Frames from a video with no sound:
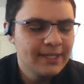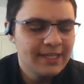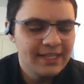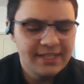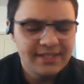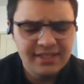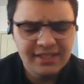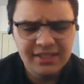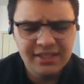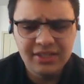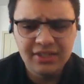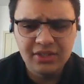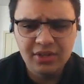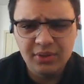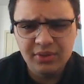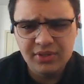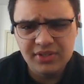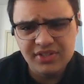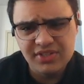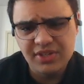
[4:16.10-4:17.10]
Is he going to go
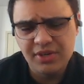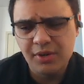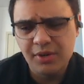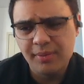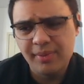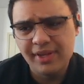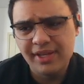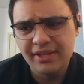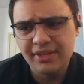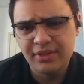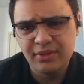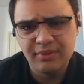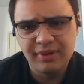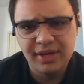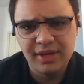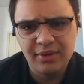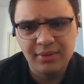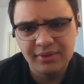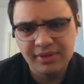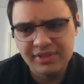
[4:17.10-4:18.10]
the Sarah Palin
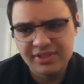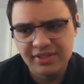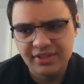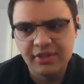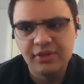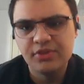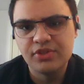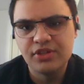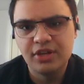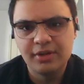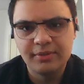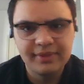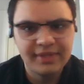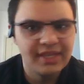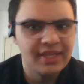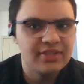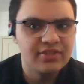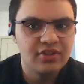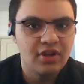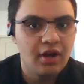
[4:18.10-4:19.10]
route, where it's like, oh, John
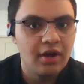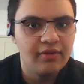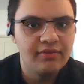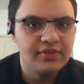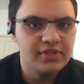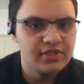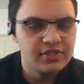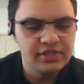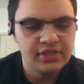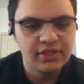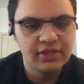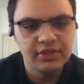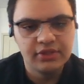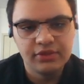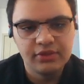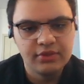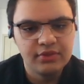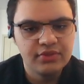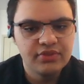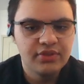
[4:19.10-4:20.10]
McCain's obviously going to
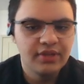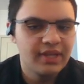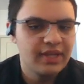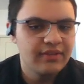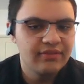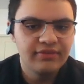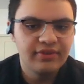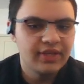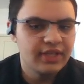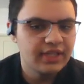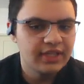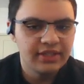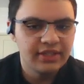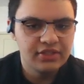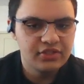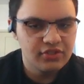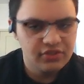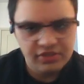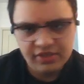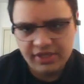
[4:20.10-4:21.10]
lose, so hey, fuck it,
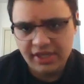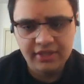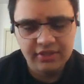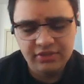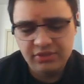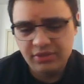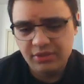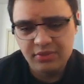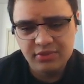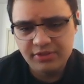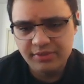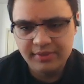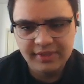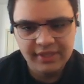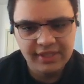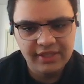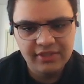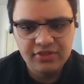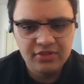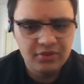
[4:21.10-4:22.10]
let's just kind of throw
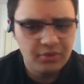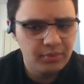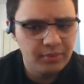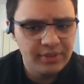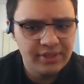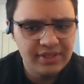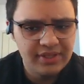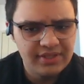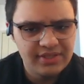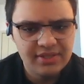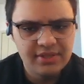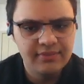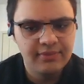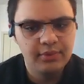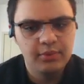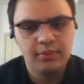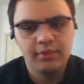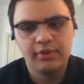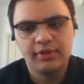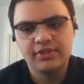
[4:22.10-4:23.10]
something into the wind and see if it
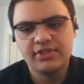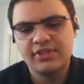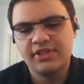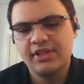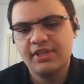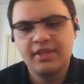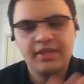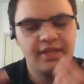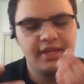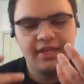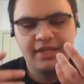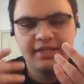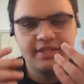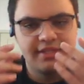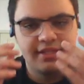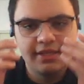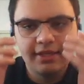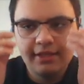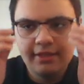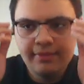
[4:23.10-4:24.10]
works, and it
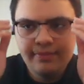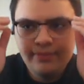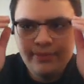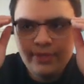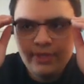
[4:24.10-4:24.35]
didn't.